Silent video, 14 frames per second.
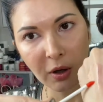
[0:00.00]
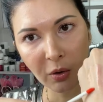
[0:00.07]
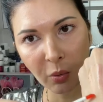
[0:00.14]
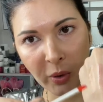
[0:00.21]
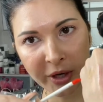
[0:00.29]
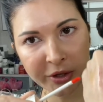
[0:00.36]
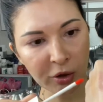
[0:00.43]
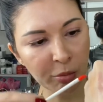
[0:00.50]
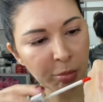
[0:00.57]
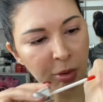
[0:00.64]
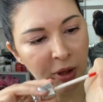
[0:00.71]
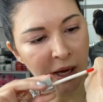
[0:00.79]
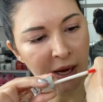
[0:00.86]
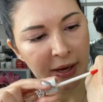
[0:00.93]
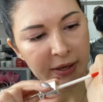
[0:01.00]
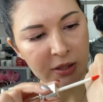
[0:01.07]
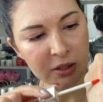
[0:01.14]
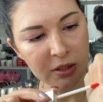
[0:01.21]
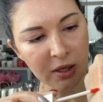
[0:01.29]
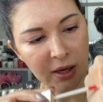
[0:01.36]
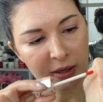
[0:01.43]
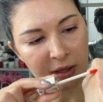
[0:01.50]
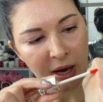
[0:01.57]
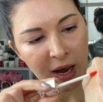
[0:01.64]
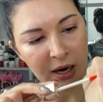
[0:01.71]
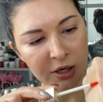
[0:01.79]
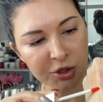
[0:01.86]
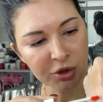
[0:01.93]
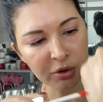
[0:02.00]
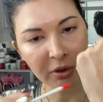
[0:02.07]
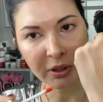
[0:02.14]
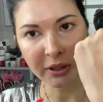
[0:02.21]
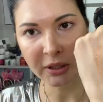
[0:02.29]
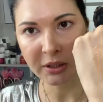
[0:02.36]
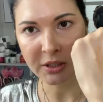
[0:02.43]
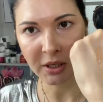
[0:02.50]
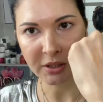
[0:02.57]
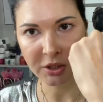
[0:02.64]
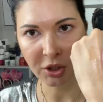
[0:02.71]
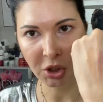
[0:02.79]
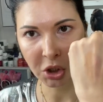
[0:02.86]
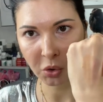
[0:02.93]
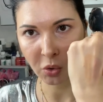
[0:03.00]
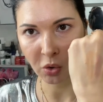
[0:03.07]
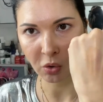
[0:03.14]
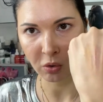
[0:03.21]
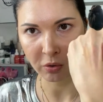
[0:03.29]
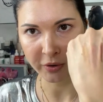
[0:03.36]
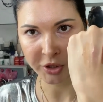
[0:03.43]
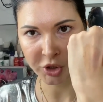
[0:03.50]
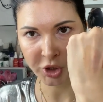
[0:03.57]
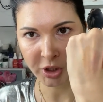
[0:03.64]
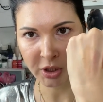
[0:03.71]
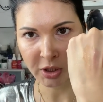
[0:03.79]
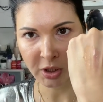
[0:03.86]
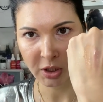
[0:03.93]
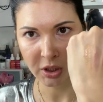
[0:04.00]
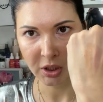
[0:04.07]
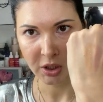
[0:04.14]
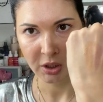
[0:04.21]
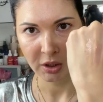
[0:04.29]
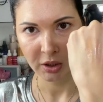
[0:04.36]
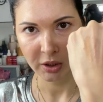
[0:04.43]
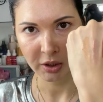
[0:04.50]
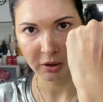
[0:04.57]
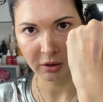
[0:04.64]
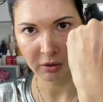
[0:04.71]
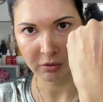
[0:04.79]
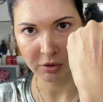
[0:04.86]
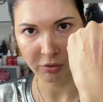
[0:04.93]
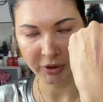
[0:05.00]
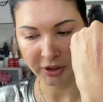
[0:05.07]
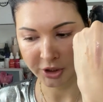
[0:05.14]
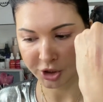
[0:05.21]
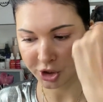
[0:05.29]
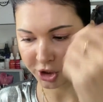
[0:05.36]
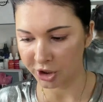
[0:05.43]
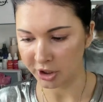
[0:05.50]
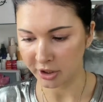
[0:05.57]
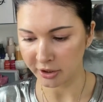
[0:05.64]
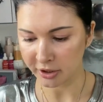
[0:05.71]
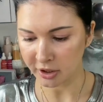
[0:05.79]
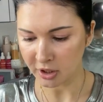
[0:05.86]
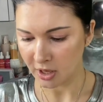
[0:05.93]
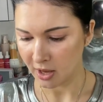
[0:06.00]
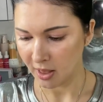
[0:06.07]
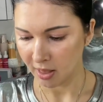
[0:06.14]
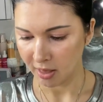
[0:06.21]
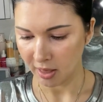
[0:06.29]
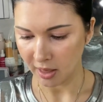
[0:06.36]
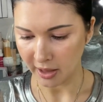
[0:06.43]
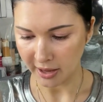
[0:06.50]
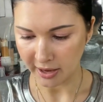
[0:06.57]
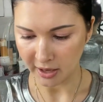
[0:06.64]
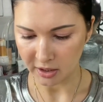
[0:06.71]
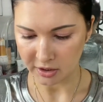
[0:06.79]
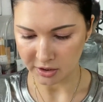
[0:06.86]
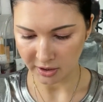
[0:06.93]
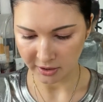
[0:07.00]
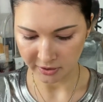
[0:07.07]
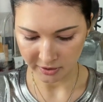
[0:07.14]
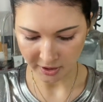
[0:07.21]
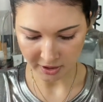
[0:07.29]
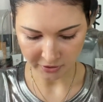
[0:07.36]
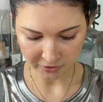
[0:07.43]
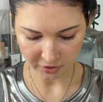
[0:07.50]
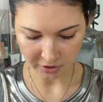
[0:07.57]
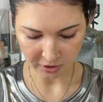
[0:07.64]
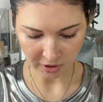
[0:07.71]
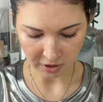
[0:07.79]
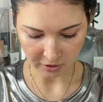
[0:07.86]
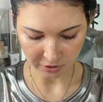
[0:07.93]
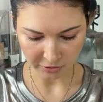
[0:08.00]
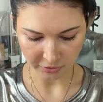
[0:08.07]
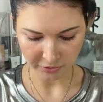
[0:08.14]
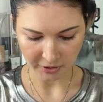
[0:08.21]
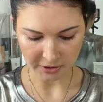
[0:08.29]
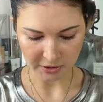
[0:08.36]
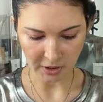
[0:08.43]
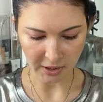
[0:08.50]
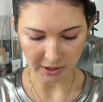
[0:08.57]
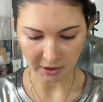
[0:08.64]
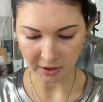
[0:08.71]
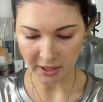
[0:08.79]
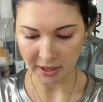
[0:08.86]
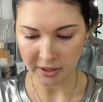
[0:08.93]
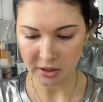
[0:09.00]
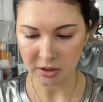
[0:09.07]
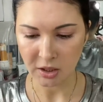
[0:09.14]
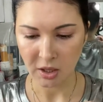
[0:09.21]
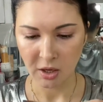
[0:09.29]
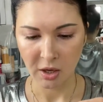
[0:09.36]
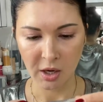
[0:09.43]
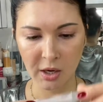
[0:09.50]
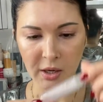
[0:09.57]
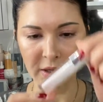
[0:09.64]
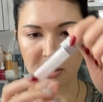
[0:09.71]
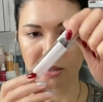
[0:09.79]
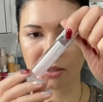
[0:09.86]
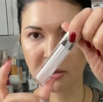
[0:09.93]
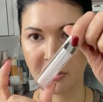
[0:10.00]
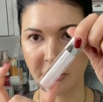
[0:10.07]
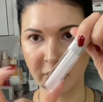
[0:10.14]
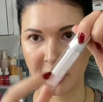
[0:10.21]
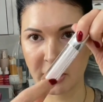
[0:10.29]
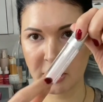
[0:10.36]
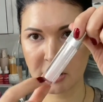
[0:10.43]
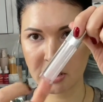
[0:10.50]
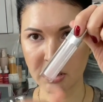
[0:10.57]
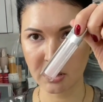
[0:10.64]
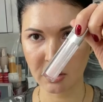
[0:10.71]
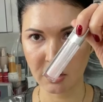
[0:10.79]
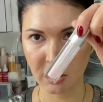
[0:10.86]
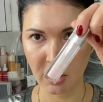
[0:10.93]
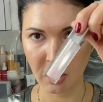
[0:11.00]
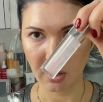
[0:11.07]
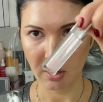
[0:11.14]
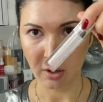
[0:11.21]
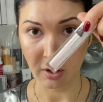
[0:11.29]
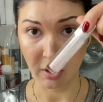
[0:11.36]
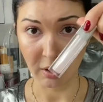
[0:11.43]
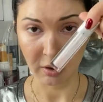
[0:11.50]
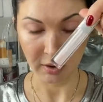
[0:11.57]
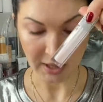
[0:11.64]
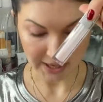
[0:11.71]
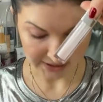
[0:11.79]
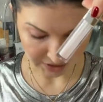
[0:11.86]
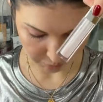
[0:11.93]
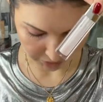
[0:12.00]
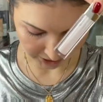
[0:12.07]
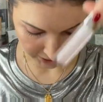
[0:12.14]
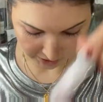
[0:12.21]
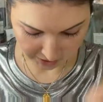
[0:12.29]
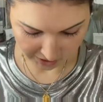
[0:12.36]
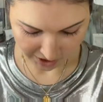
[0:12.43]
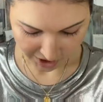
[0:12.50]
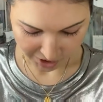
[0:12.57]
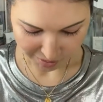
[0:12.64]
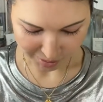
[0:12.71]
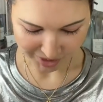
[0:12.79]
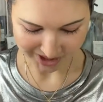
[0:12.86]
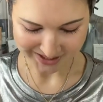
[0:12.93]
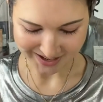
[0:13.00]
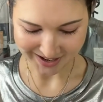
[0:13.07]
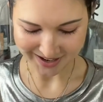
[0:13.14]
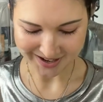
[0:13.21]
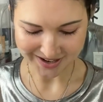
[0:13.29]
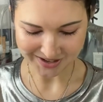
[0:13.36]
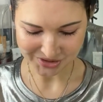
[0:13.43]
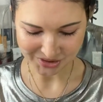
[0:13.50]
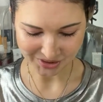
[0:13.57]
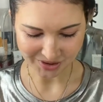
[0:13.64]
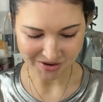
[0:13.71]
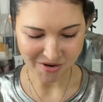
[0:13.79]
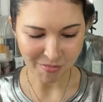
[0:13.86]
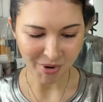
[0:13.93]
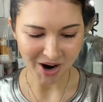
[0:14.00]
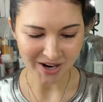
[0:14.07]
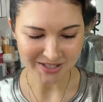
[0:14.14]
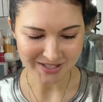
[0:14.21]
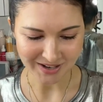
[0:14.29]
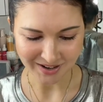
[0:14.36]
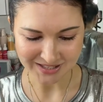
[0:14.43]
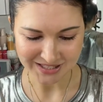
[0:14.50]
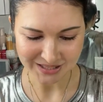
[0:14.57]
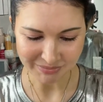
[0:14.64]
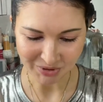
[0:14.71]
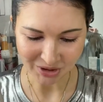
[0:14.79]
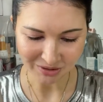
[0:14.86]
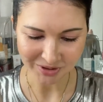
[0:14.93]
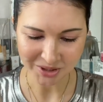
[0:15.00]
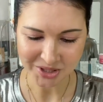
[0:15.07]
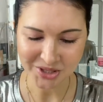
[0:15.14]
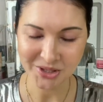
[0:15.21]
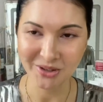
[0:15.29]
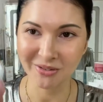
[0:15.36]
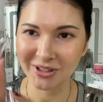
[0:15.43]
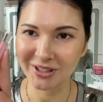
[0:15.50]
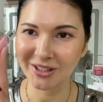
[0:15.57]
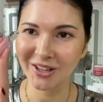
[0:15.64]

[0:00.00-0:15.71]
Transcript: When you apply it, it actually doesn't look orangey. It looks really sheer. And another color that I like is this light pink, but I actually rebought a small version of it.